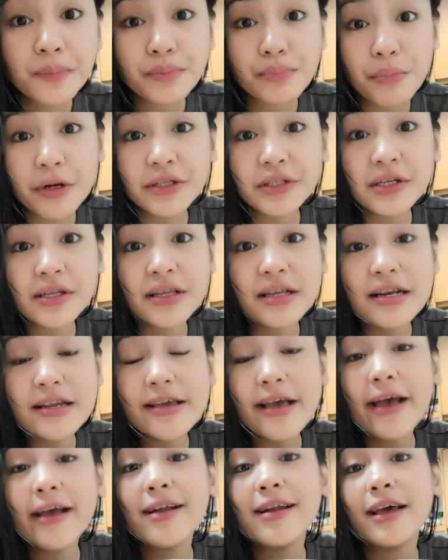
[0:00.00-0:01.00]

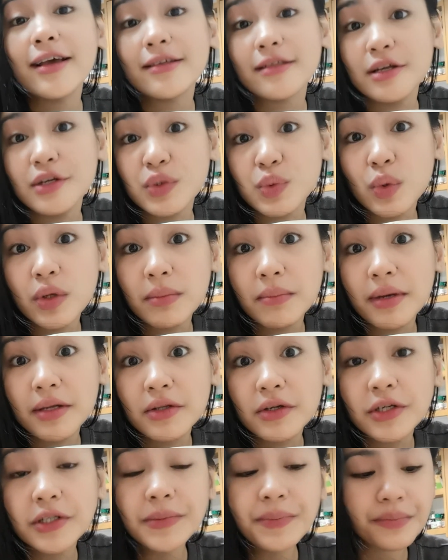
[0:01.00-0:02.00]
Personally, I like this one
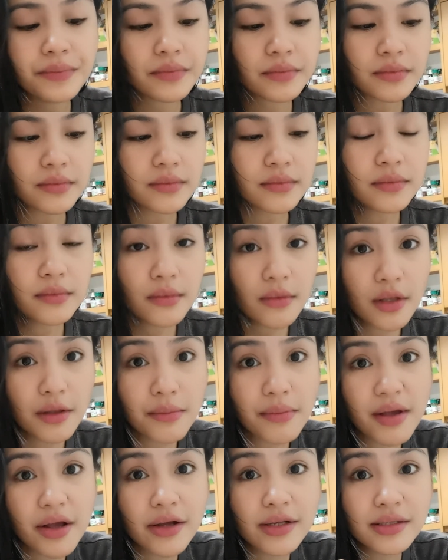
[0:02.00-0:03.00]
better
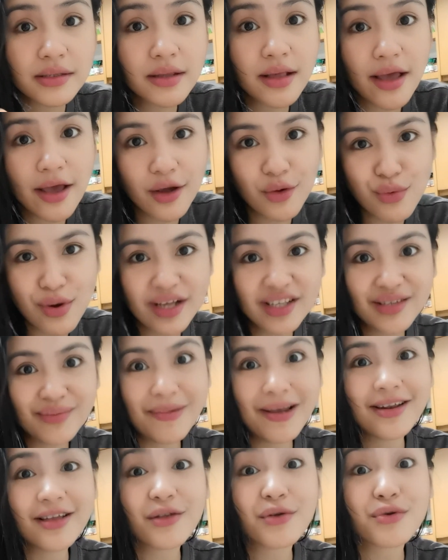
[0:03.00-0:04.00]
because the egg
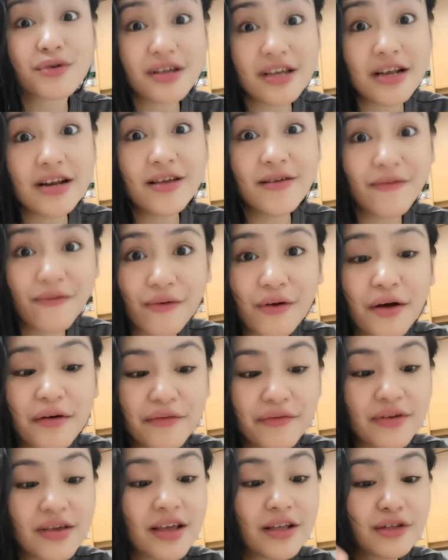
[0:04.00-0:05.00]
whites made it really
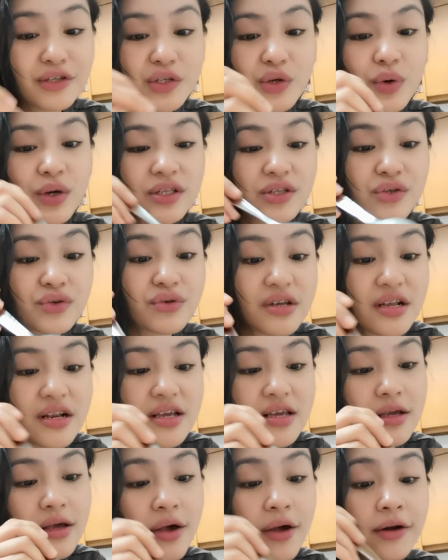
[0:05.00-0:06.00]
fluffy and so it's
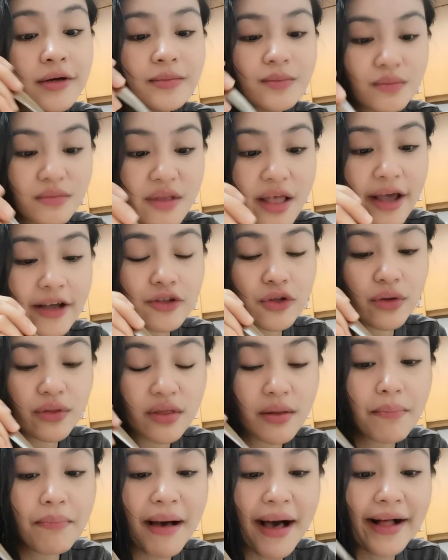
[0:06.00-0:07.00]
really light
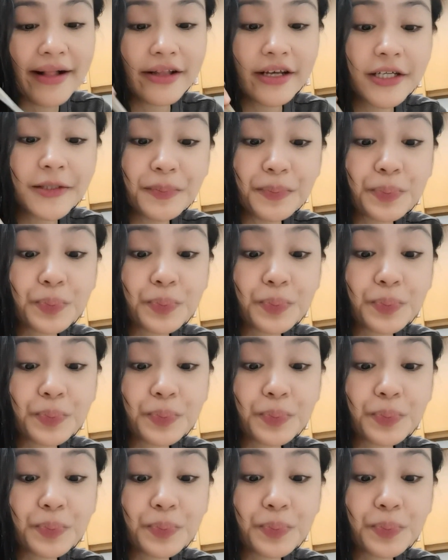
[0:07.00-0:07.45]
on the palate.